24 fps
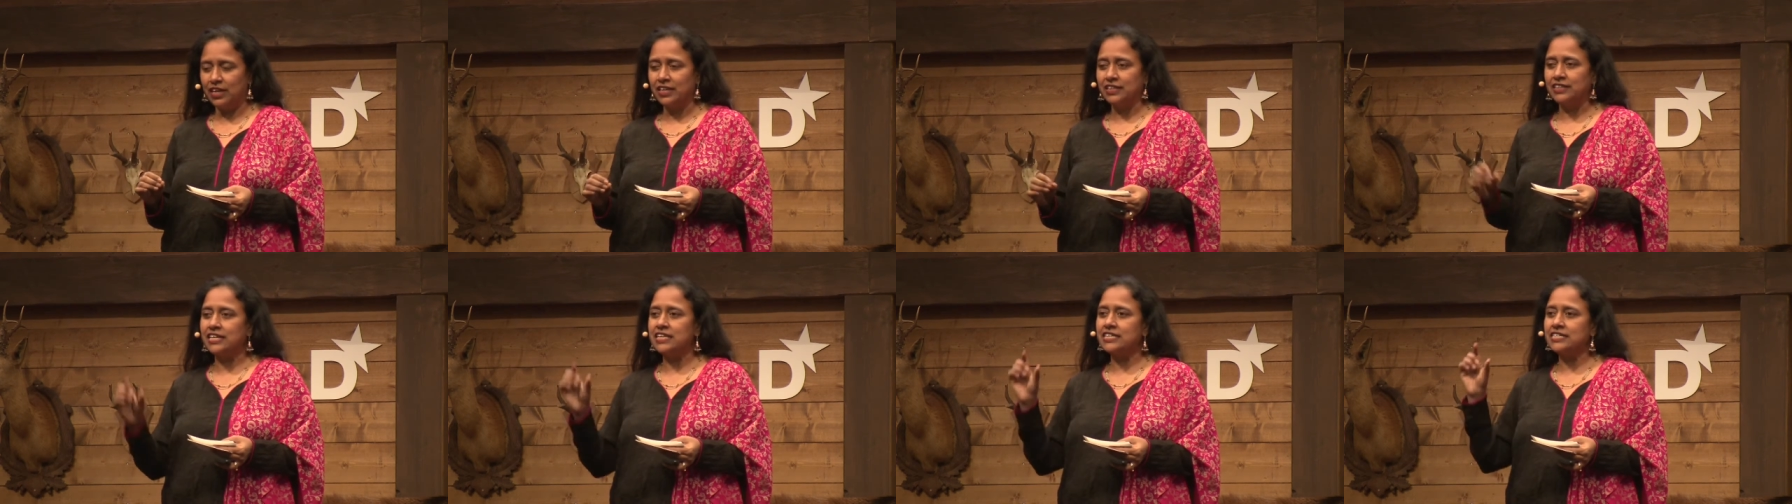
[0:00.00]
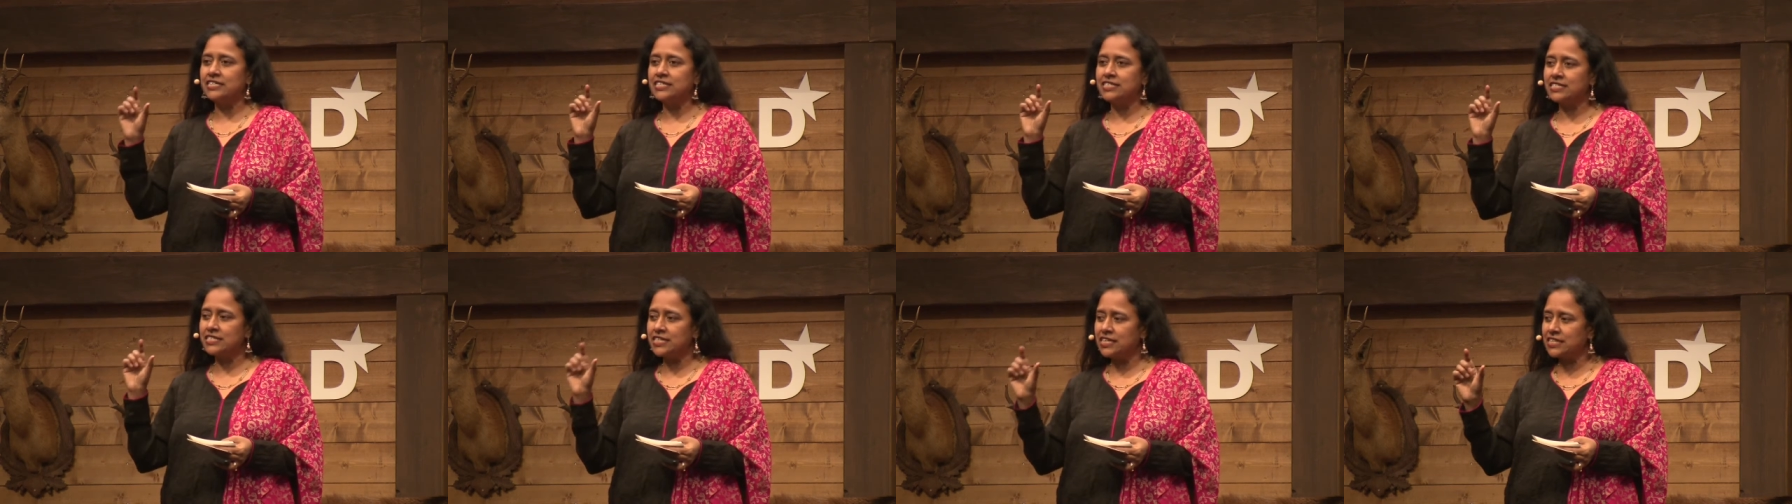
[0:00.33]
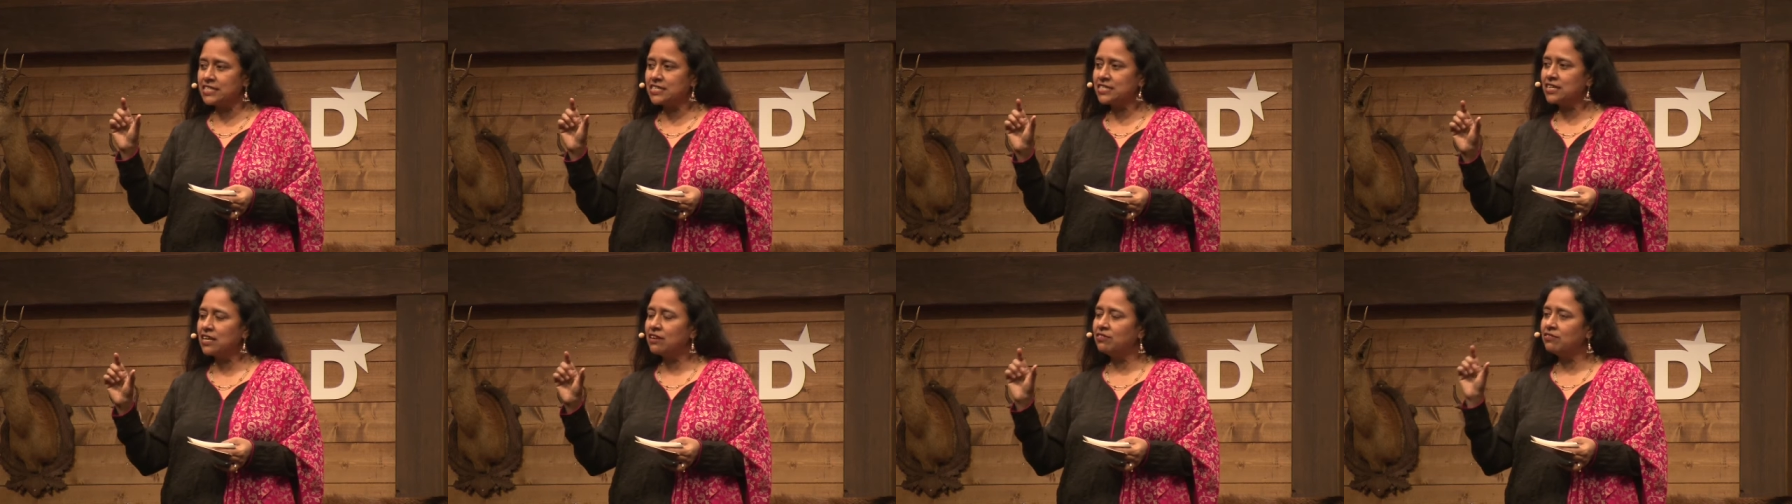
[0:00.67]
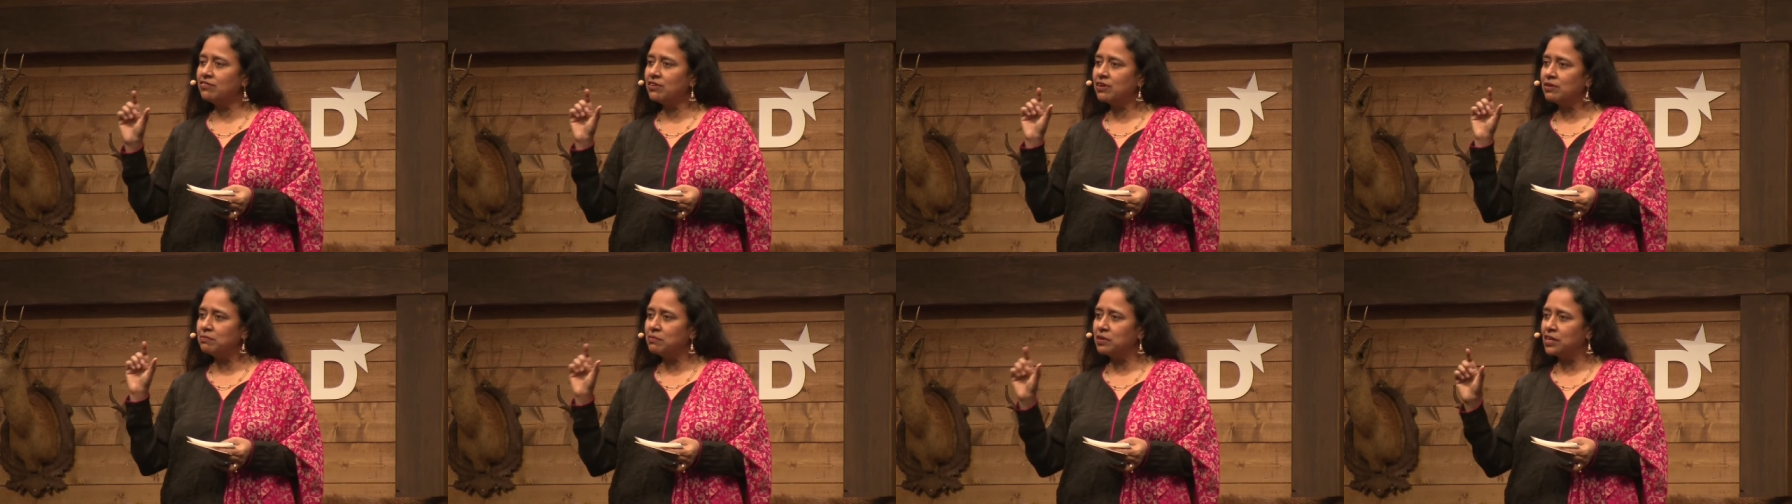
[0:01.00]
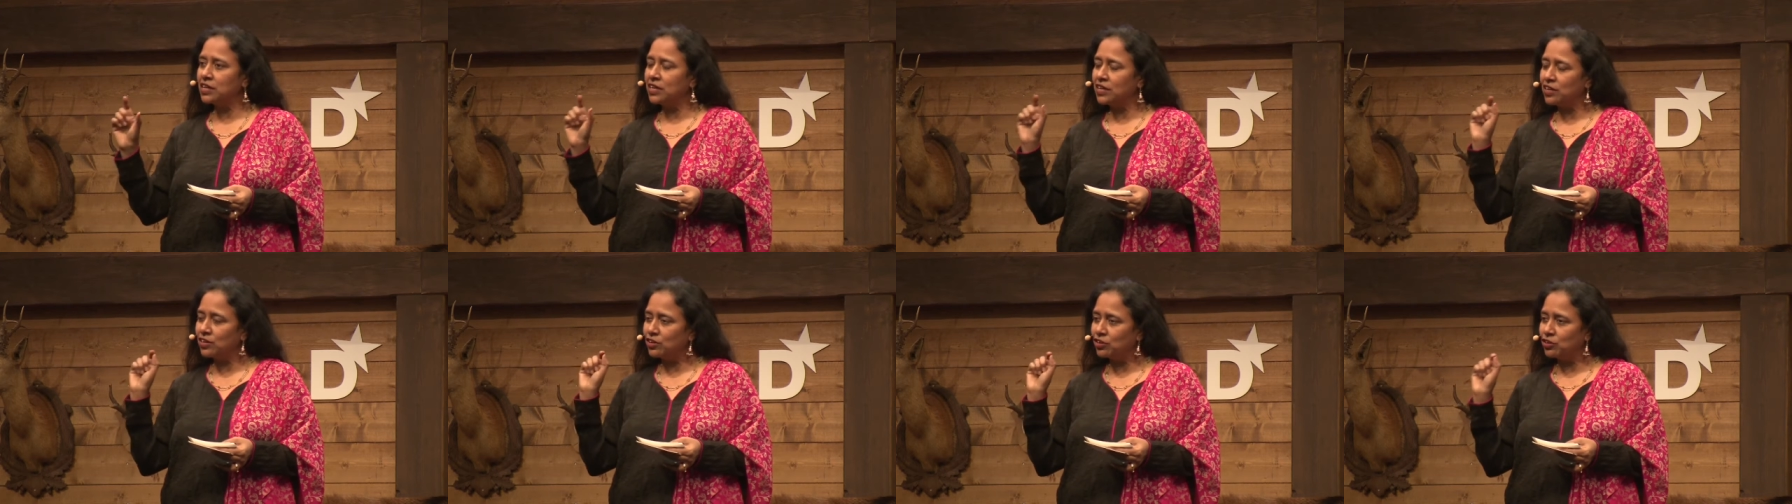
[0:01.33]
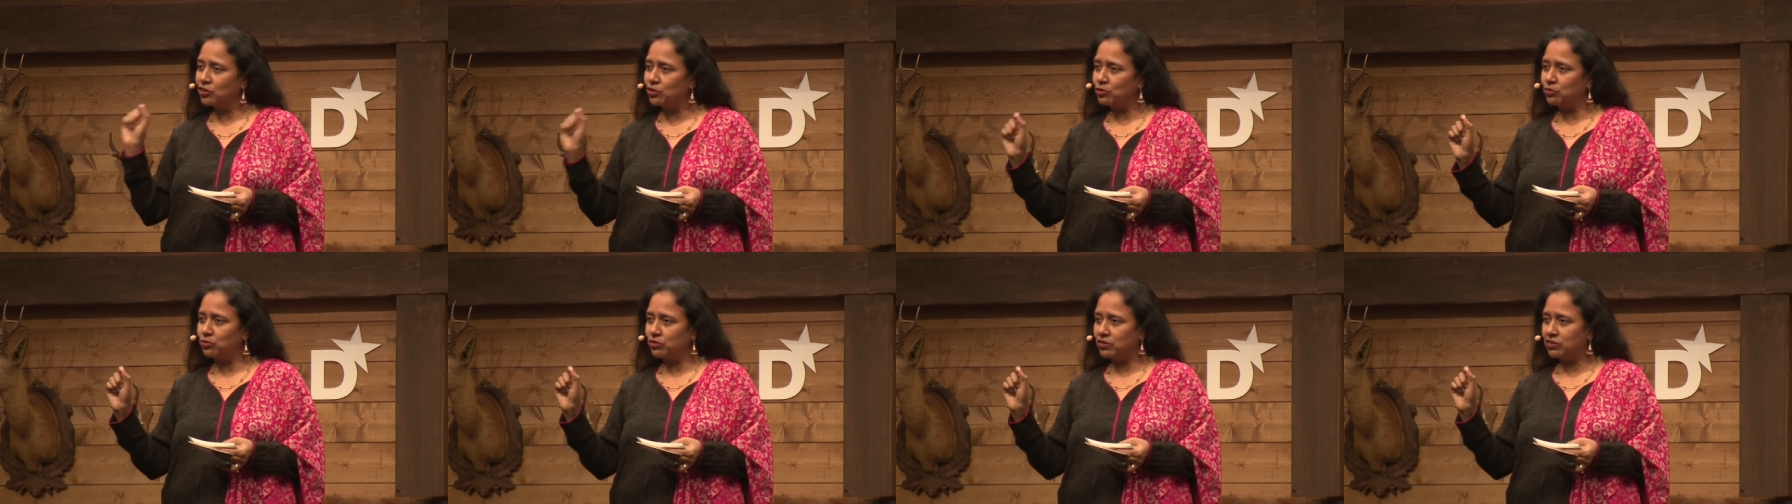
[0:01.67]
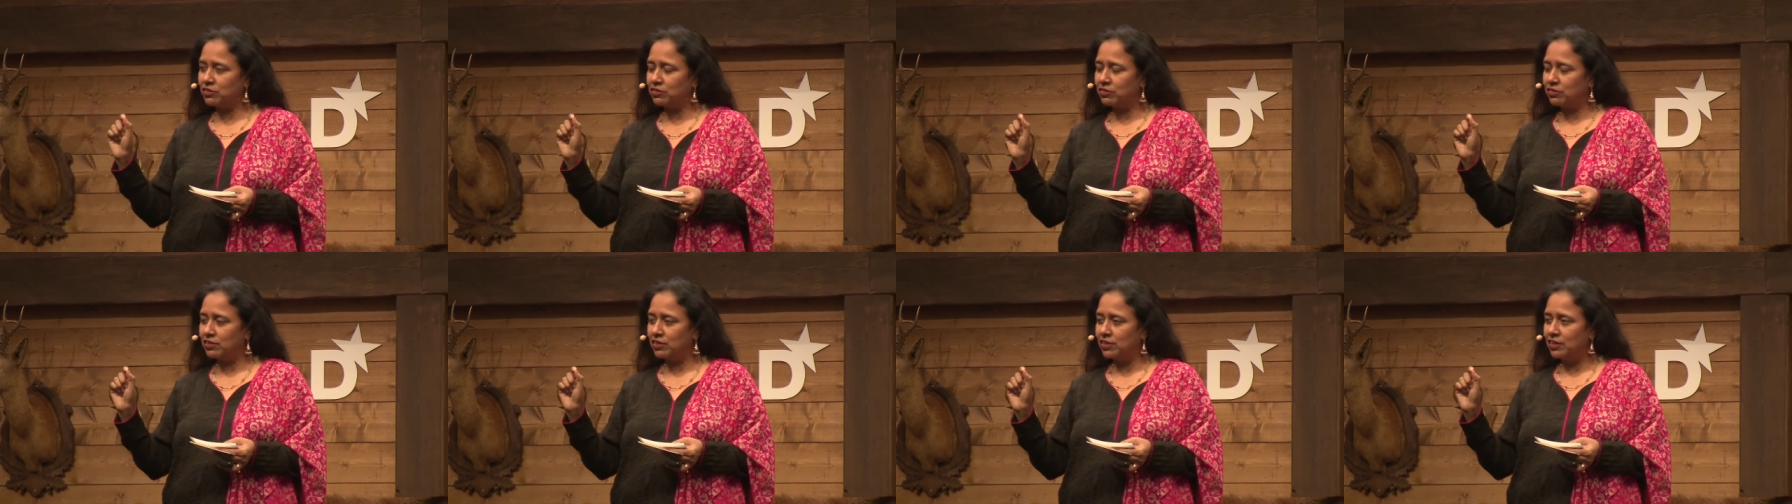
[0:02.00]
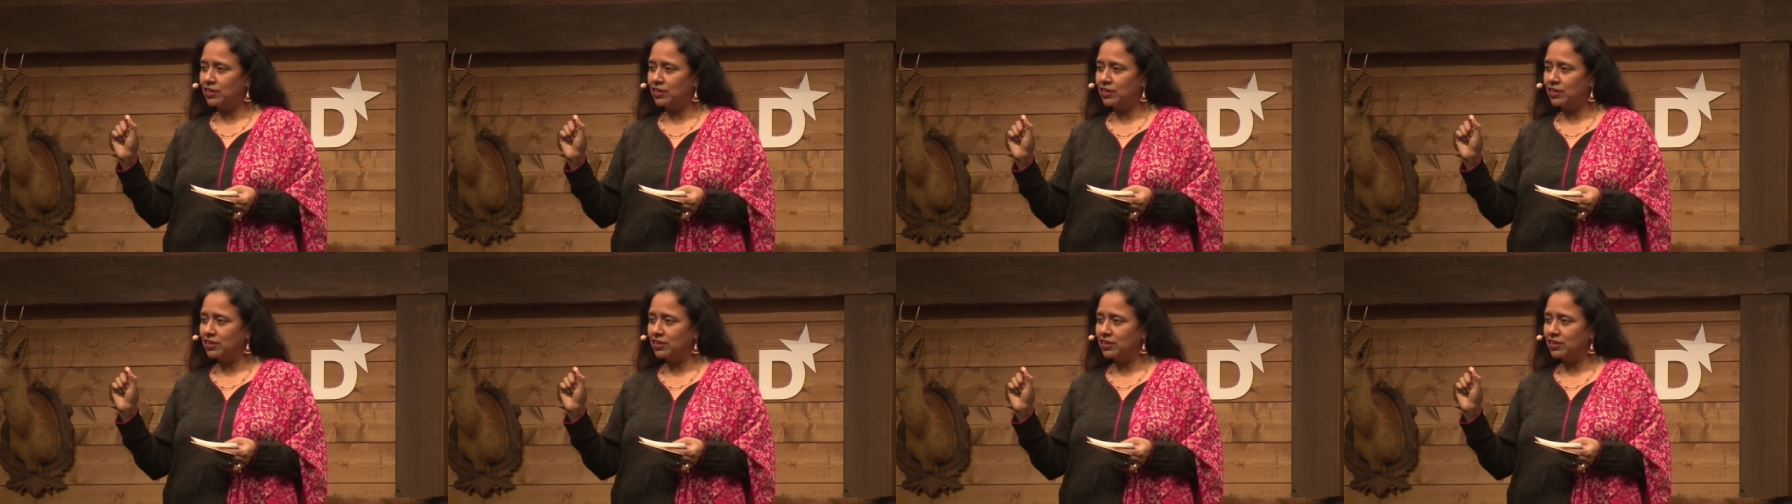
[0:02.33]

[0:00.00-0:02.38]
there's 600 million youth